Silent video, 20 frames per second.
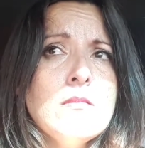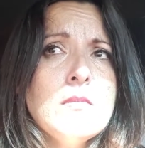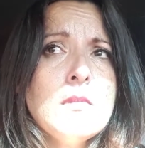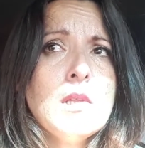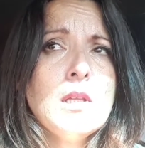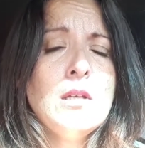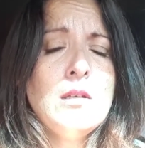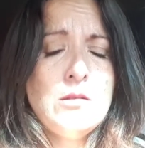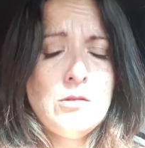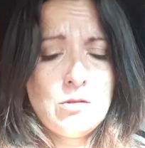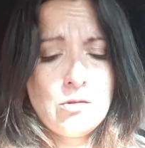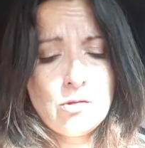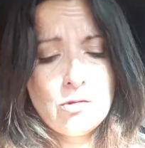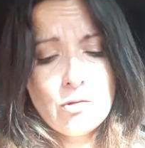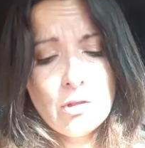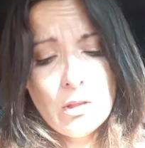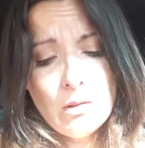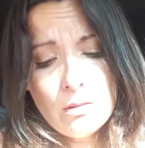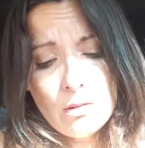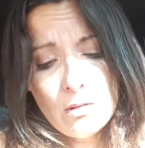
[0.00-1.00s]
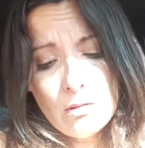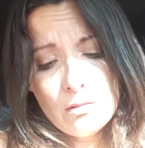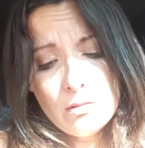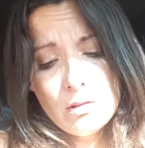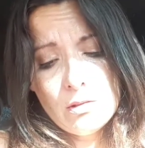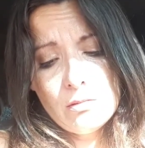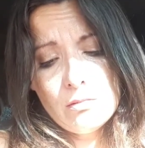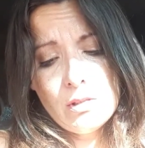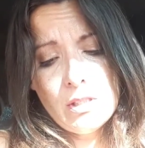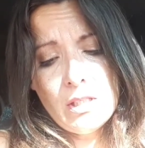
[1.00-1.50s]
So
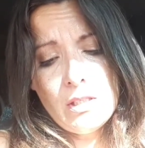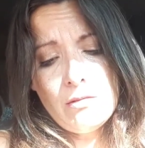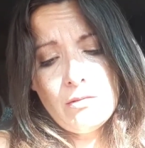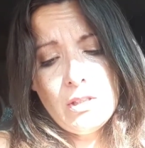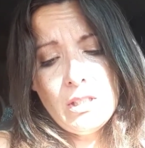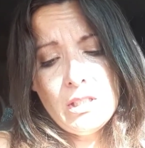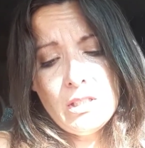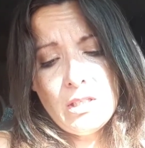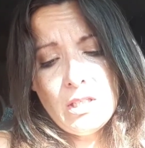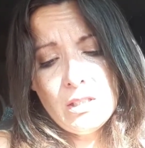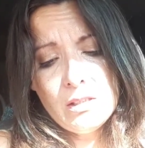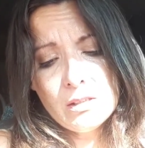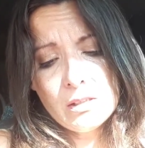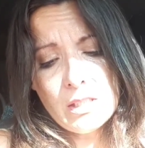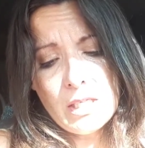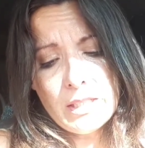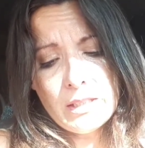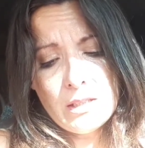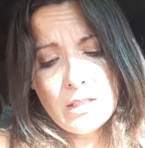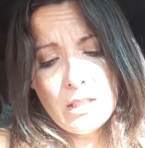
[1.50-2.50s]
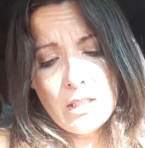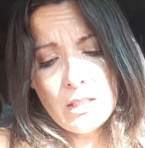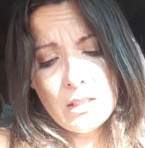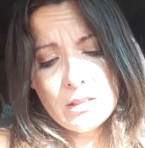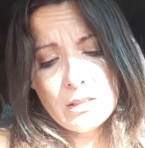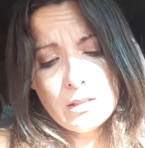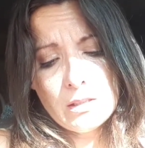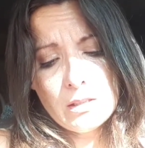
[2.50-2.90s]
when I read things like this,